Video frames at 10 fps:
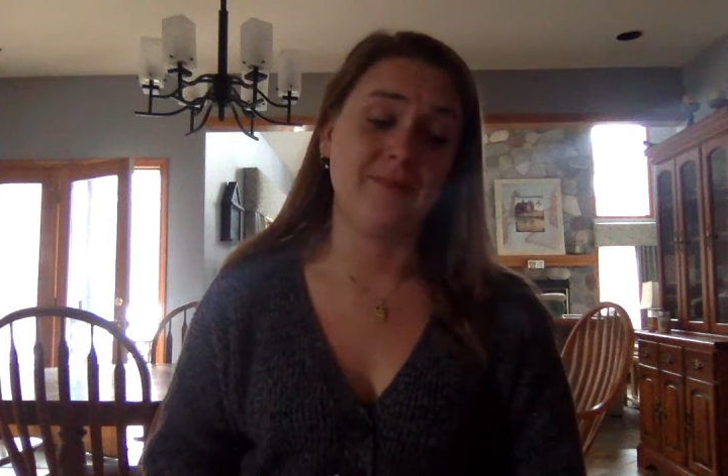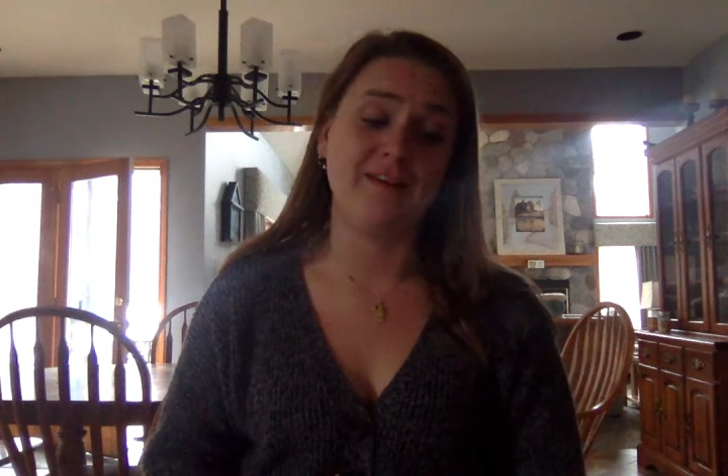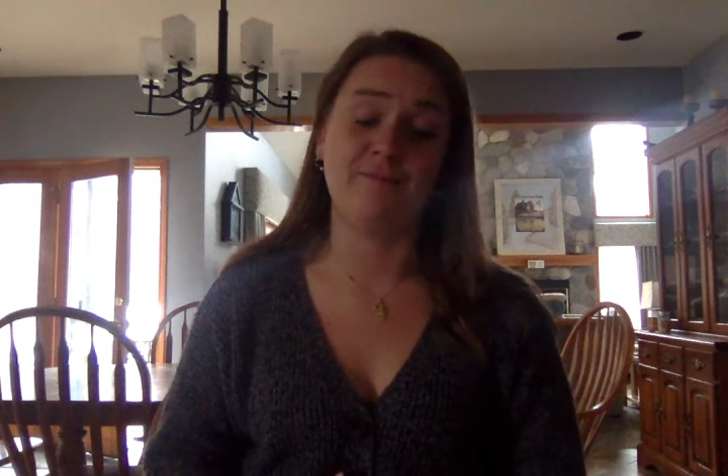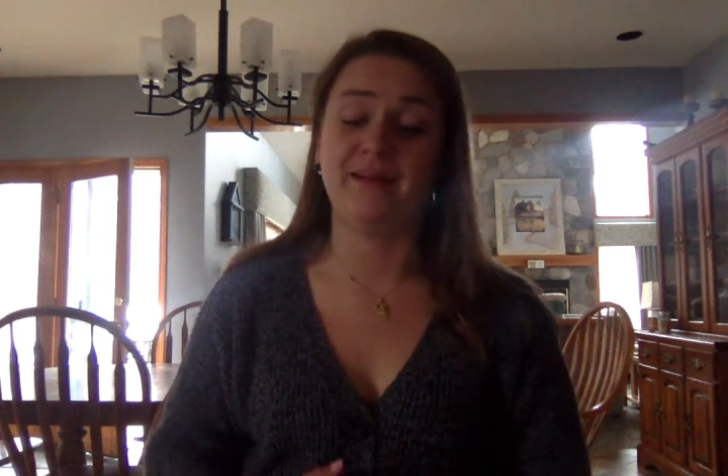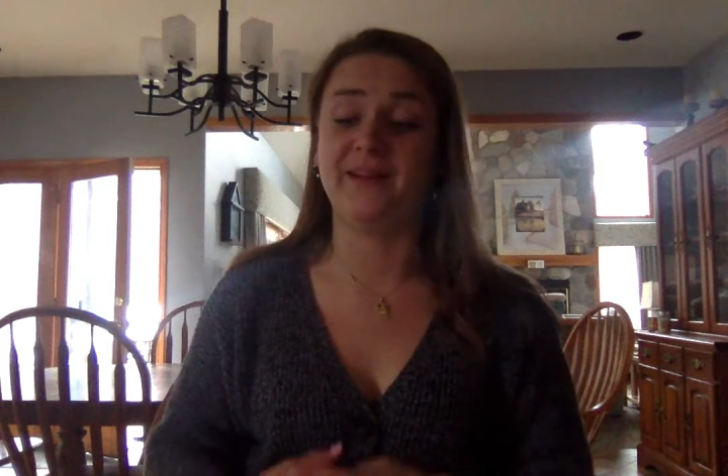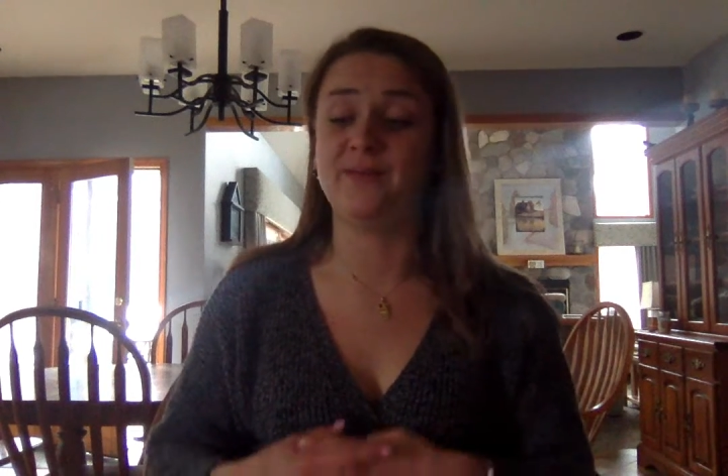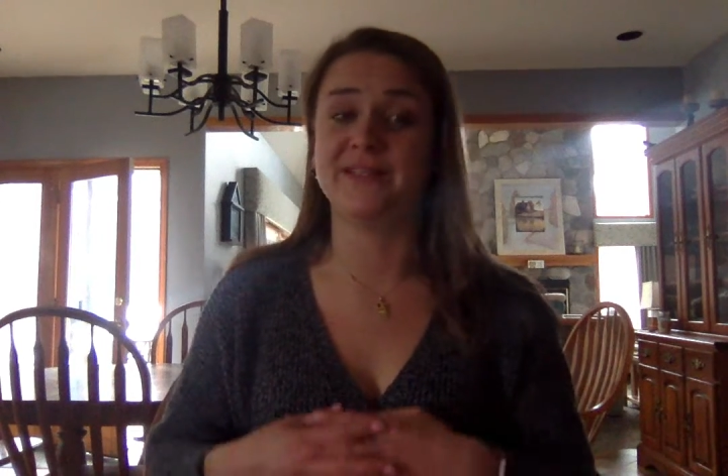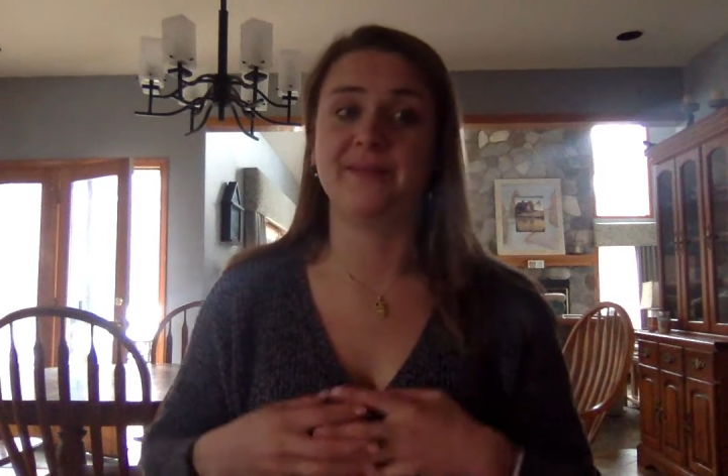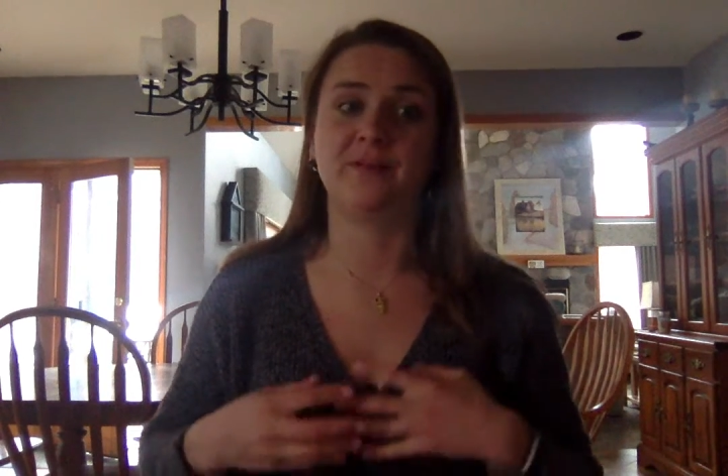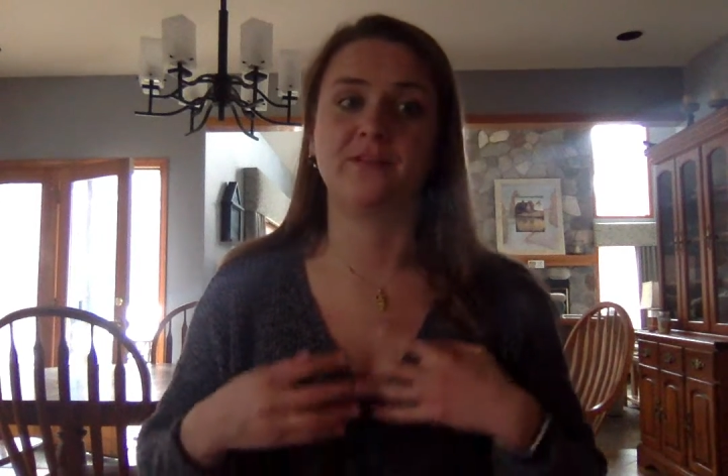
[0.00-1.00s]
if Bailey
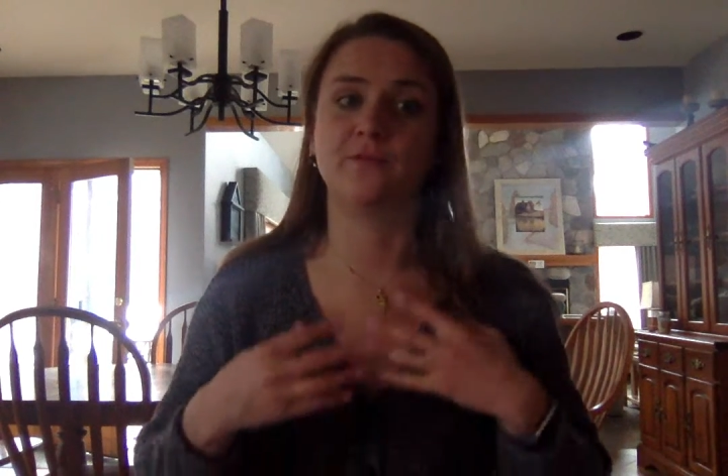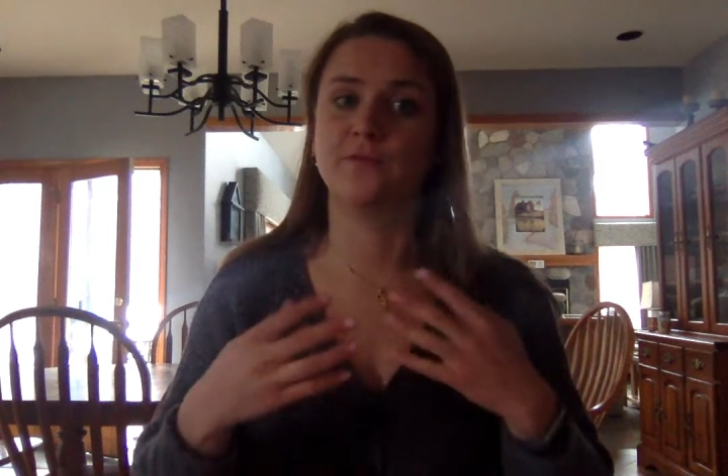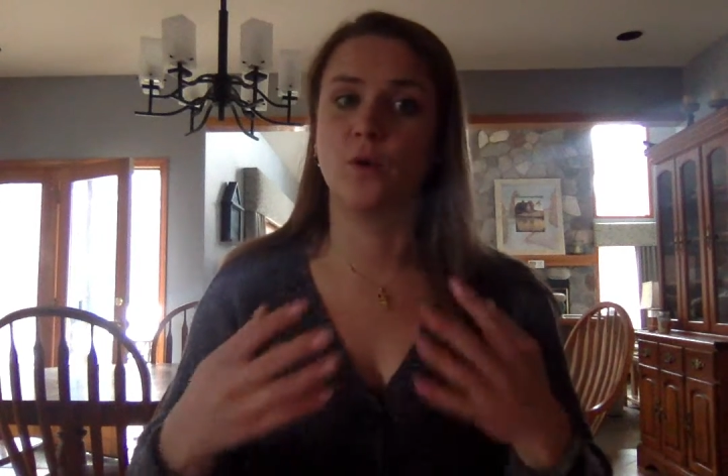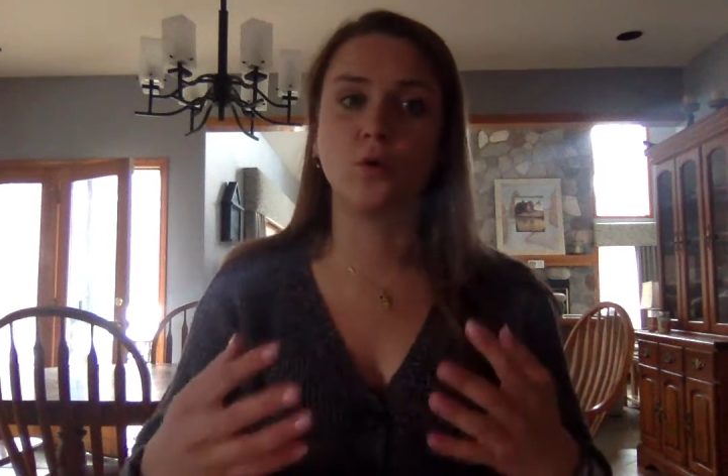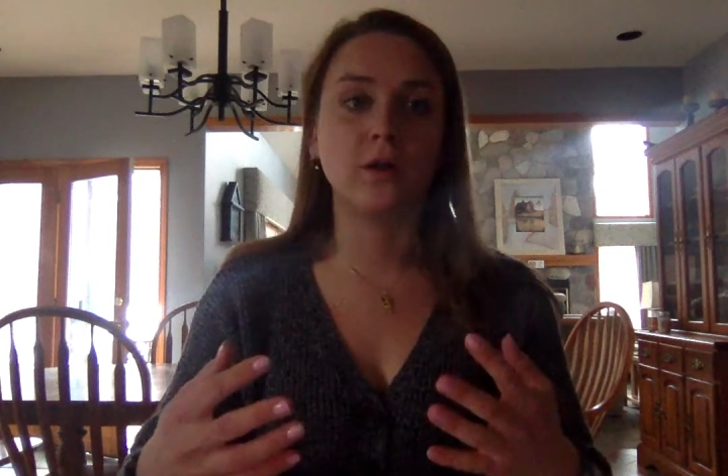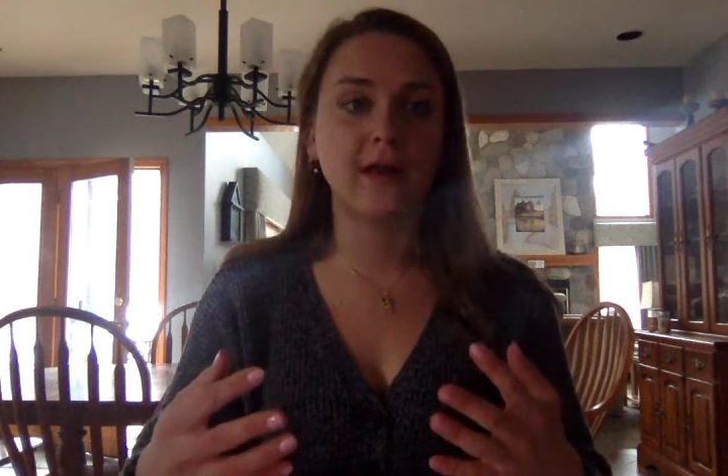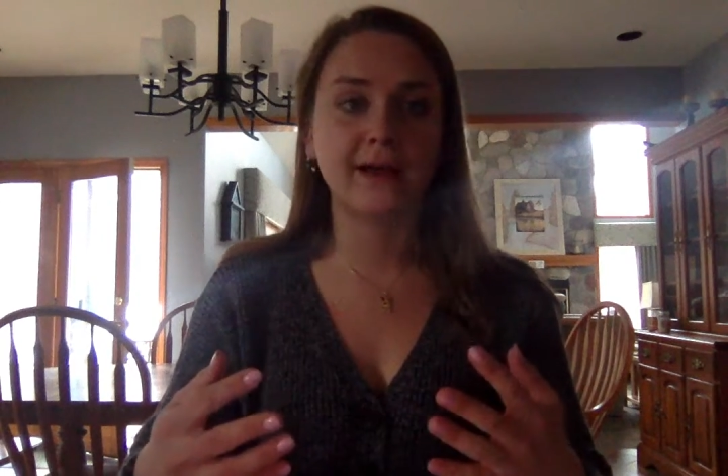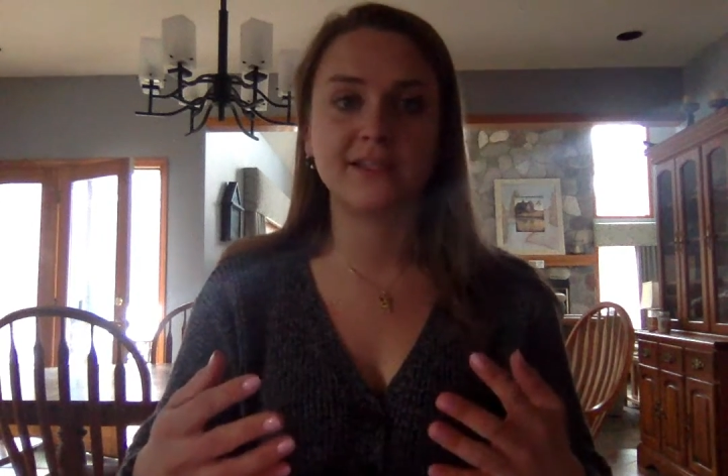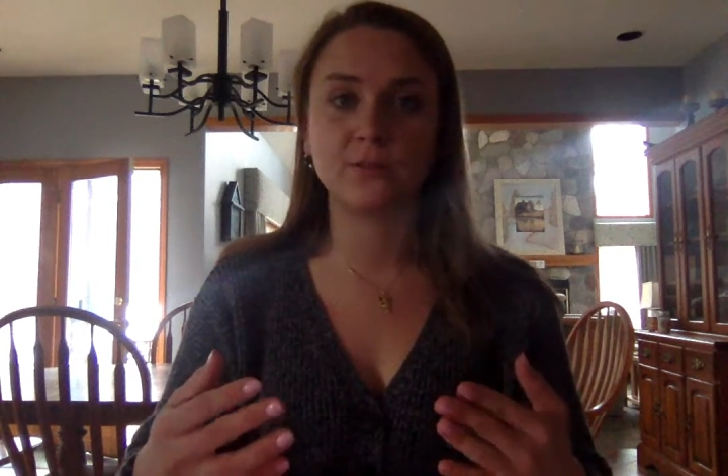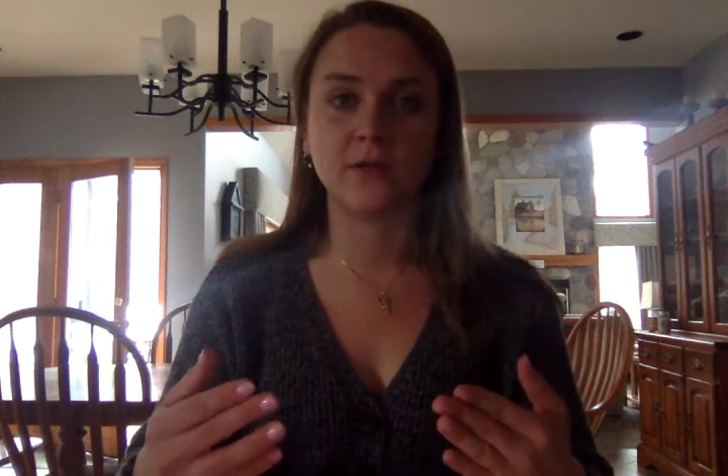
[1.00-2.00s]
was able to
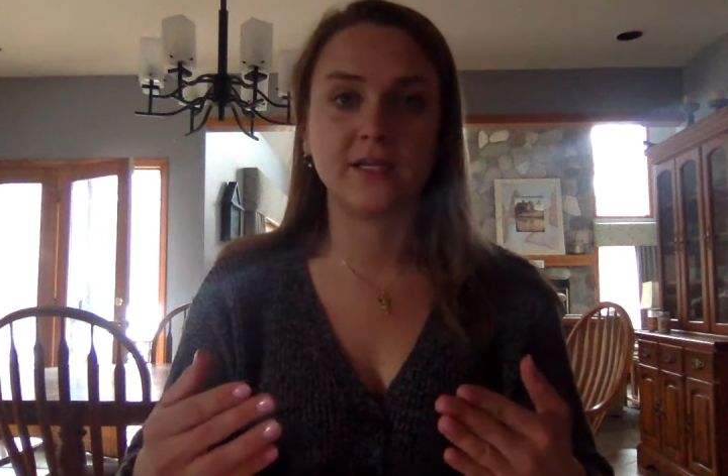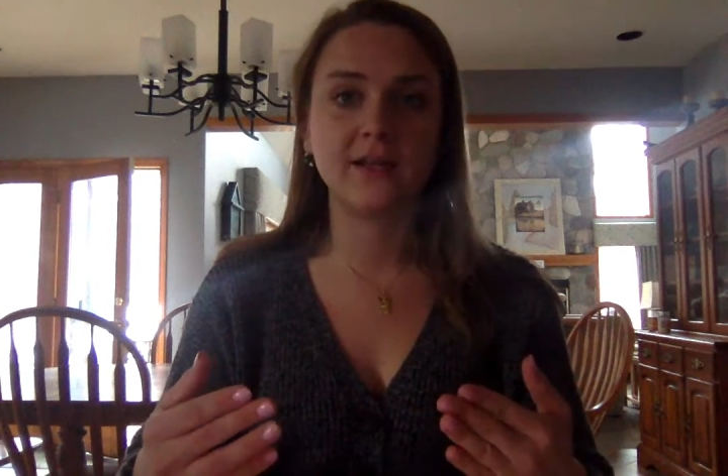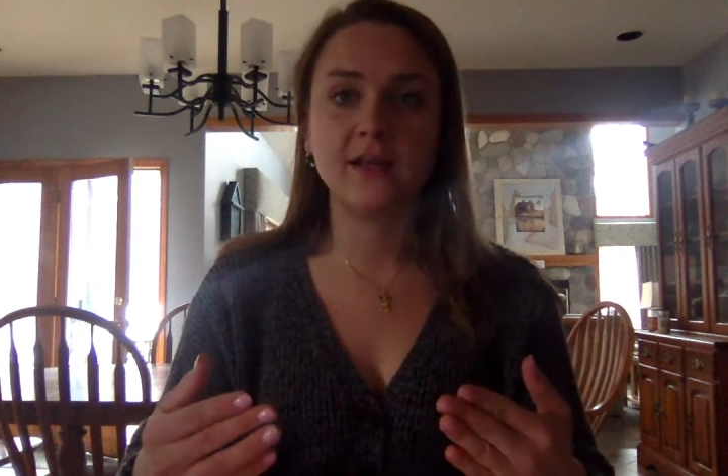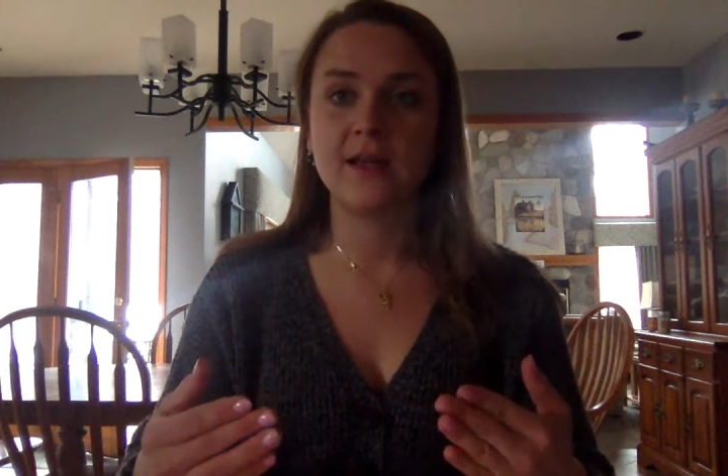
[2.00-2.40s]
vocalize what